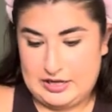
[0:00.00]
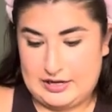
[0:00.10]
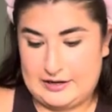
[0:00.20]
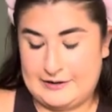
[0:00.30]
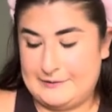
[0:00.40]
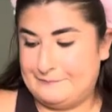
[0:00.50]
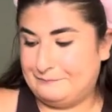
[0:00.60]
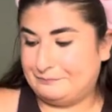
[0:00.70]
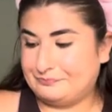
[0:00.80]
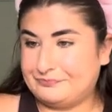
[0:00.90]

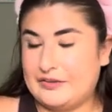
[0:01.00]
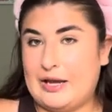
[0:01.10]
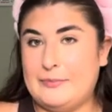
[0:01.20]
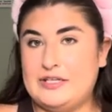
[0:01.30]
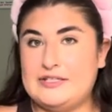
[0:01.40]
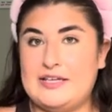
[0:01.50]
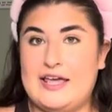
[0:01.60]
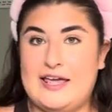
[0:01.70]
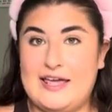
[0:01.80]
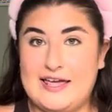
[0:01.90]
Um, I'm gonna
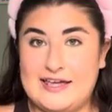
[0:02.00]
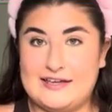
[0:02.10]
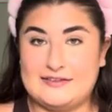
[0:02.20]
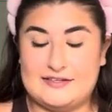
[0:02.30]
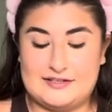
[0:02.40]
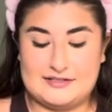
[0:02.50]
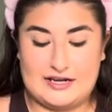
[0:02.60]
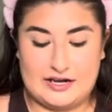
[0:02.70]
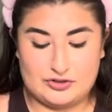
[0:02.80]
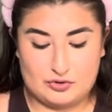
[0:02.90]
take this
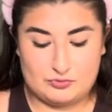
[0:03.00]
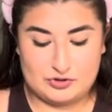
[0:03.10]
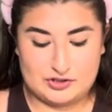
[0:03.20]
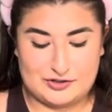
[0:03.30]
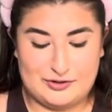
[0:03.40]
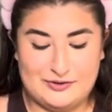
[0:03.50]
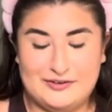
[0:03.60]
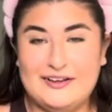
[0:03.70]
High School Musical